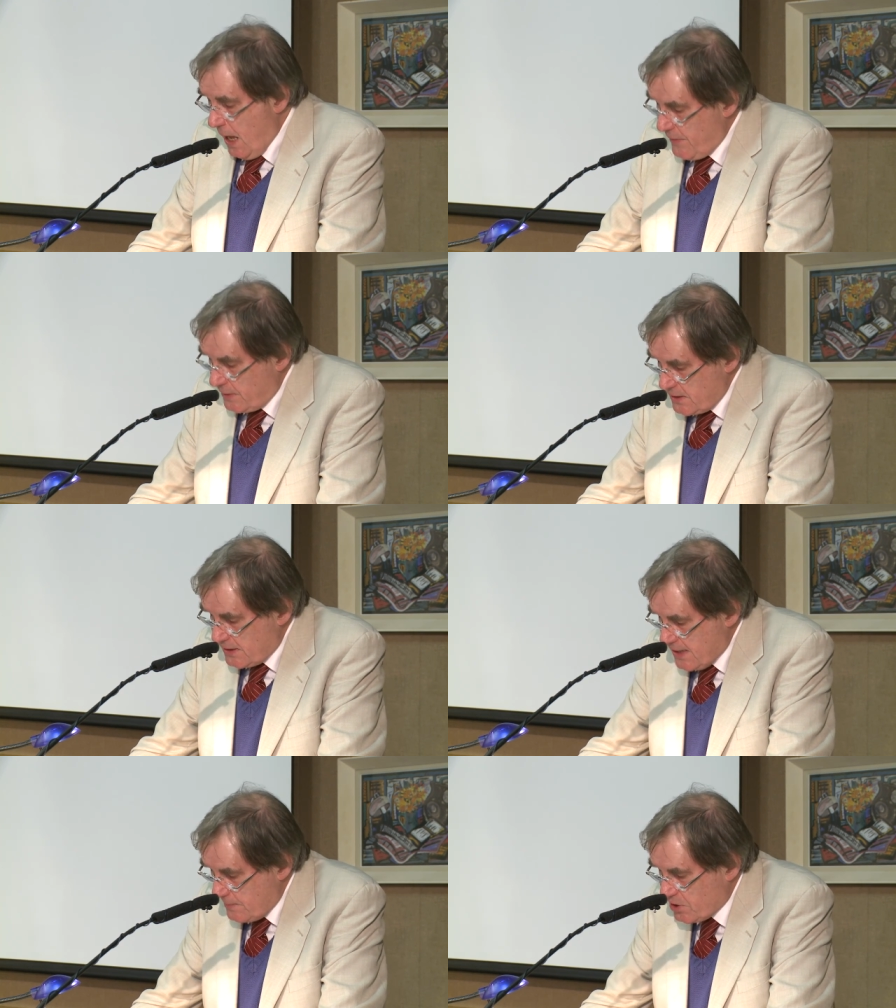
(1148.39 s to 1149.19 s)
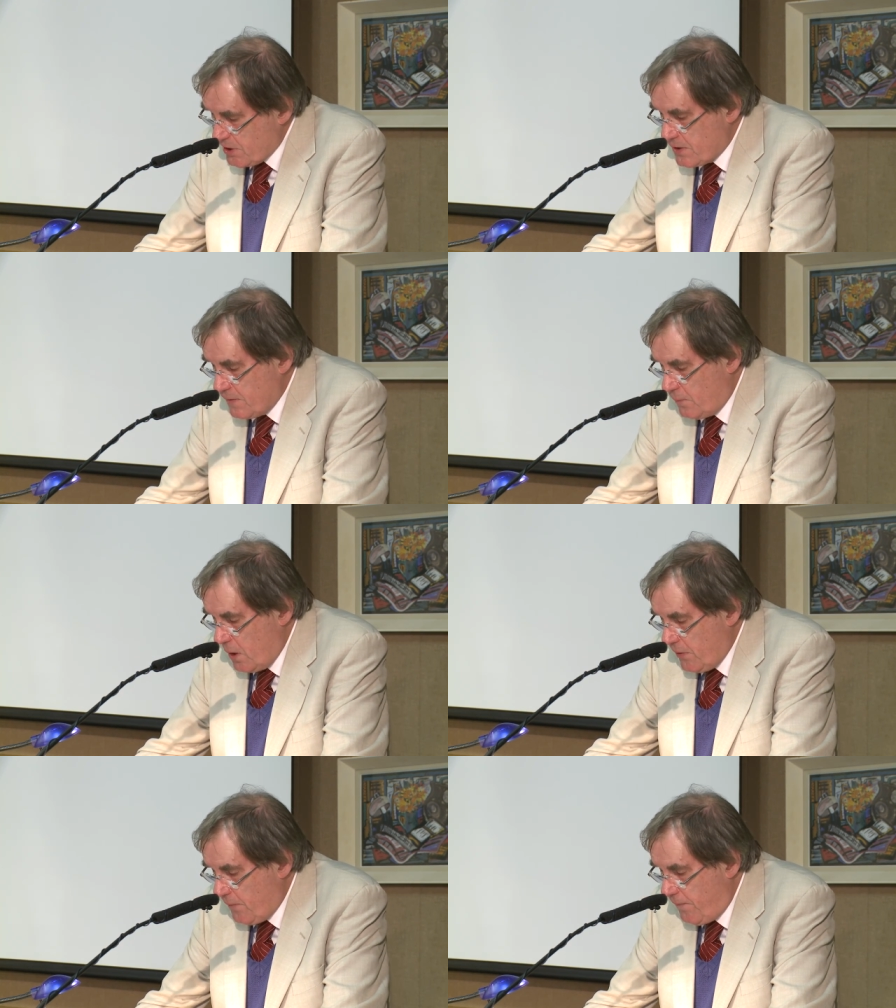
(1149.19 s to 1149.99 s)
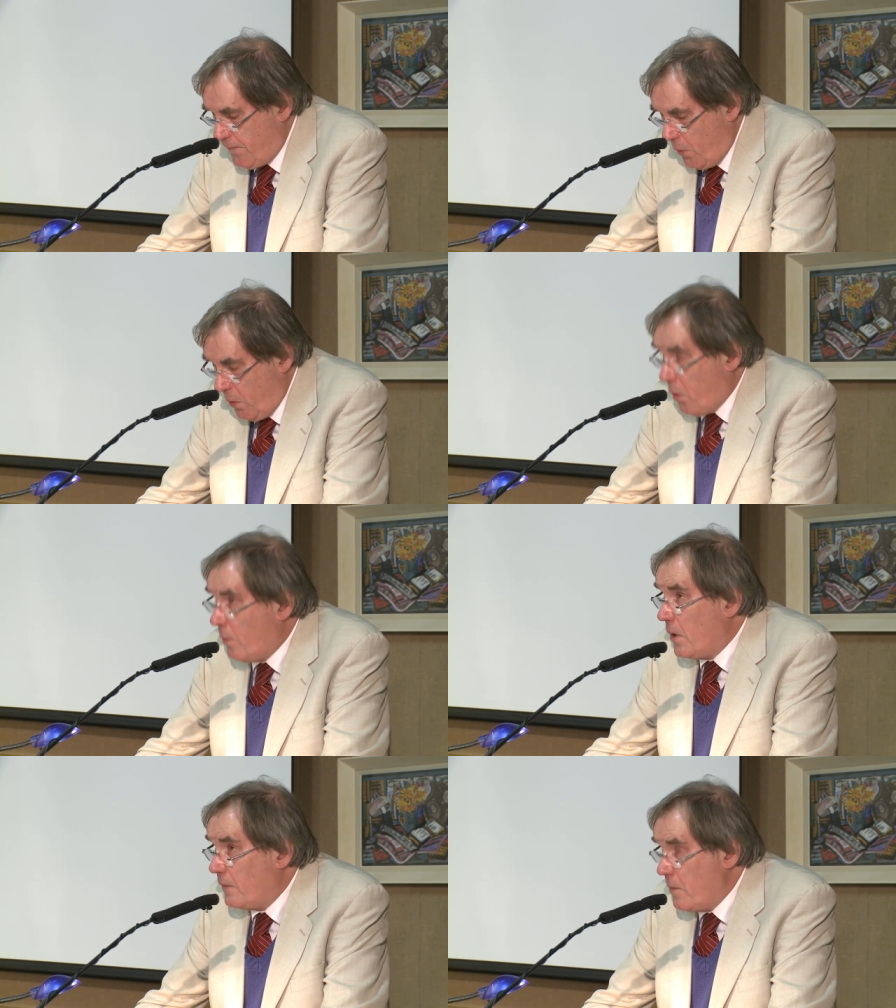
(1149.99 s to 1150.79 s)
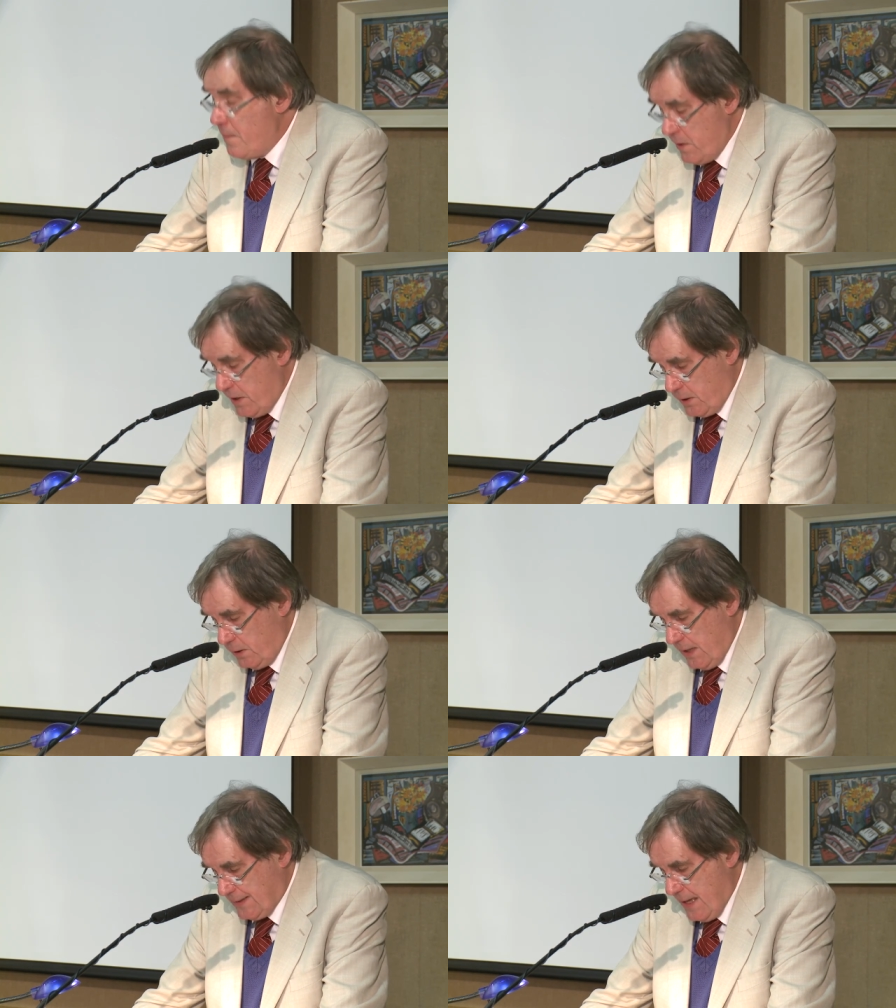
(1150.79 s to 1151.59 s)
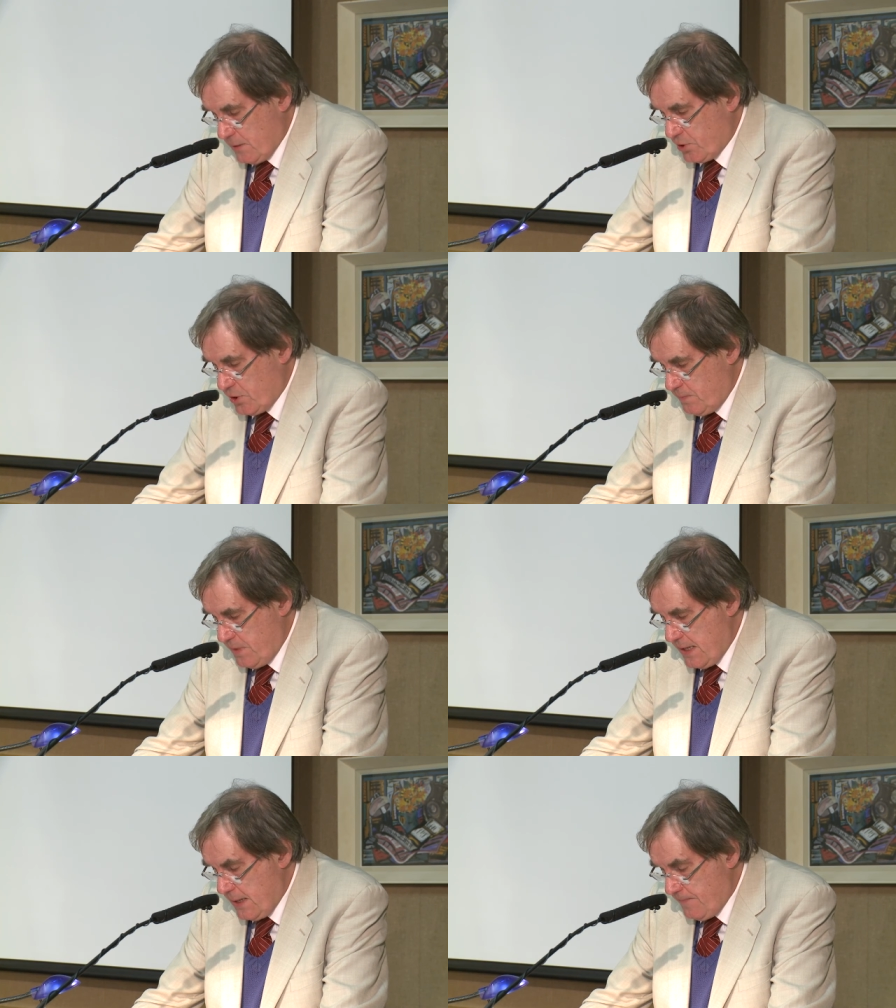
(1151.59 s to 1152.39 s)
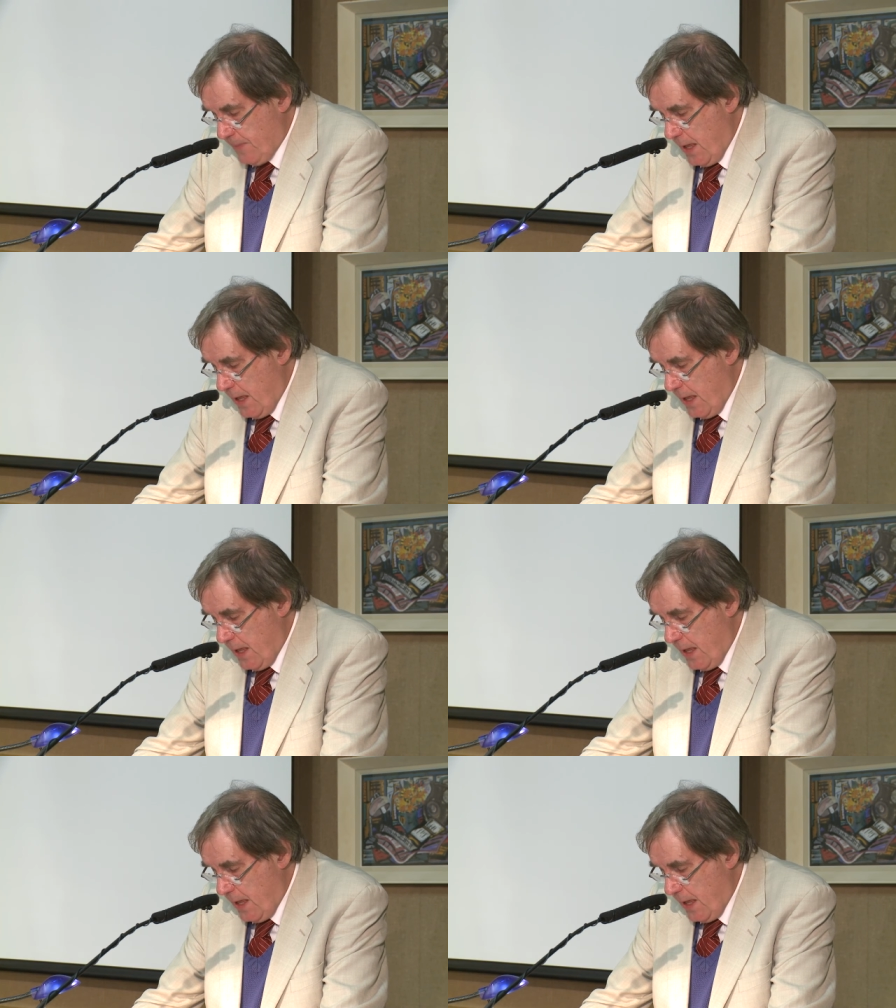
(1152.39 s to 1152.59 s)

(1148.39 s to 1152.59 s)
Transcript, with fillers: other conceptions of what the form of a miracle account should be,